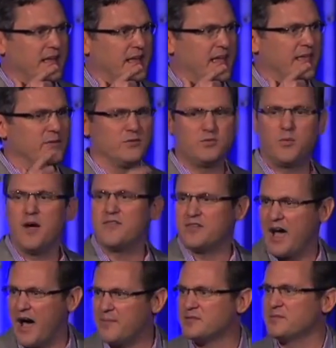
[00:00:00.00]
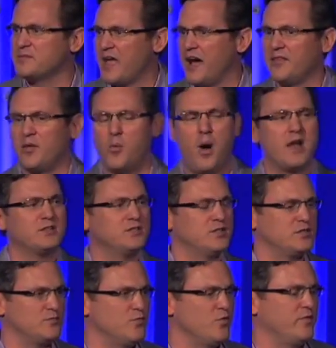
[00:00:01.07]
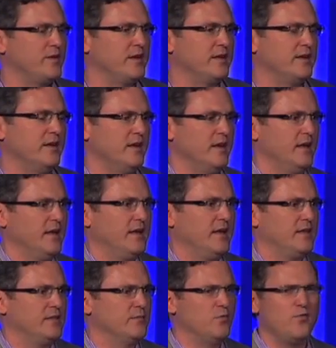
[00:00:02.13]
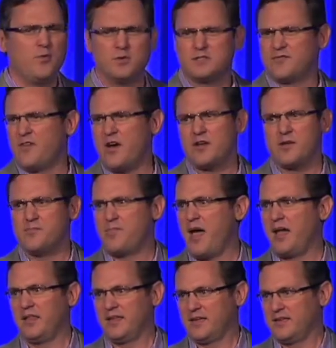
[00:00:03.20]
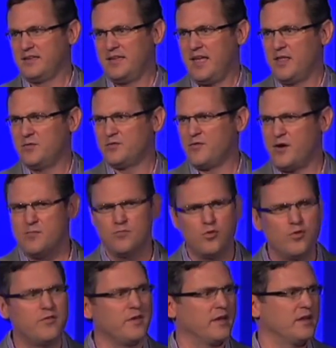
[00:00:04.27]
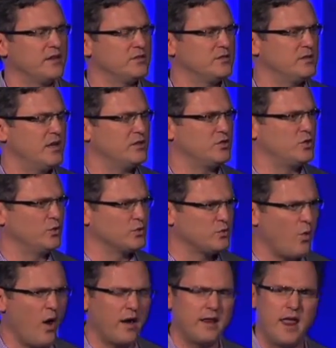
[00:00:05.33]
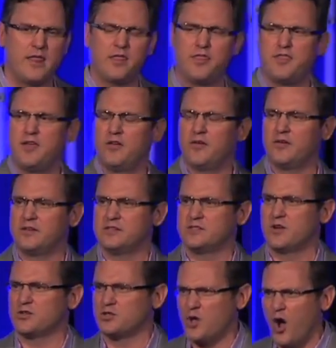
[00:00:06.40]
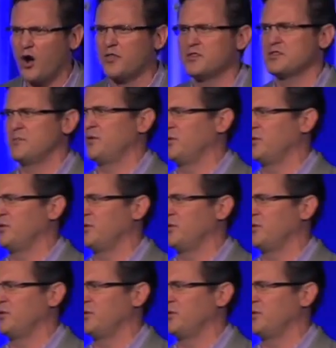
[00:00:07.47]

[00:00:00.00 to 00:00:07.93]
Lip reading: And his wife calms him down. They watched this movie, and the movie was very compelling, and it was very moving. As Shula's walking out of the theater, he starts talking to some